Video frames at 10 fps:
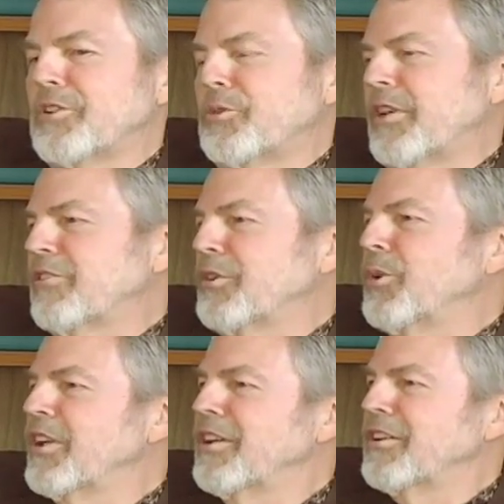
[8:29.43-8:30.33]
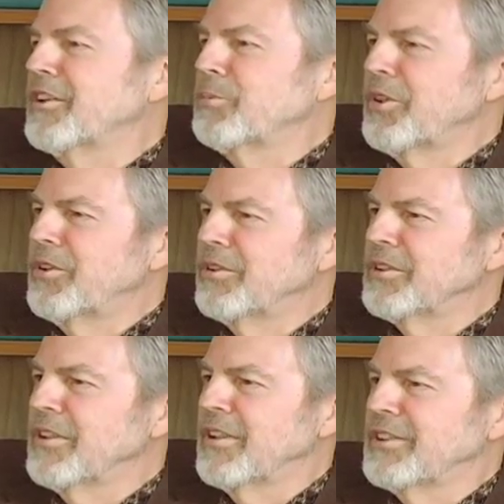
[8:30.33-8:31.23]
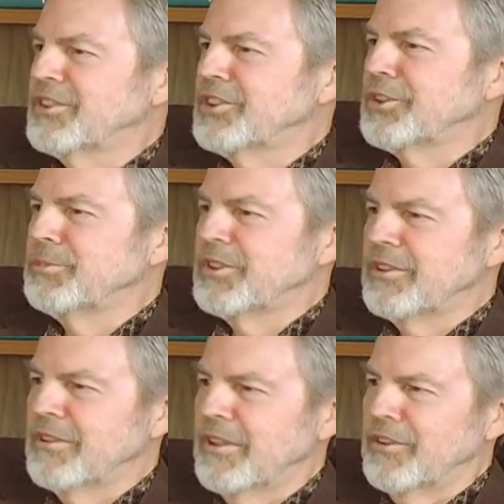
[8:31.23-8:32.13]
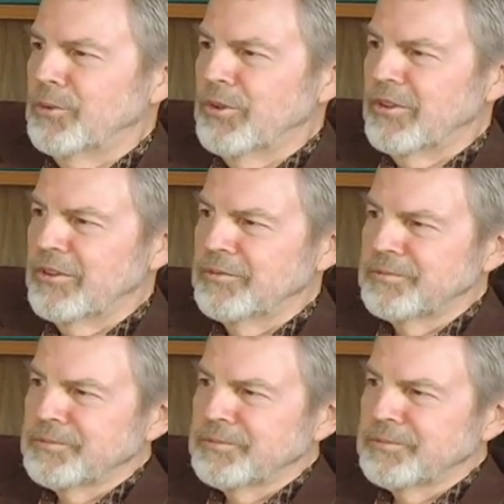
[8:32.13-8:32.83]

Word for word: to roughly 100 computer systems in, in the world.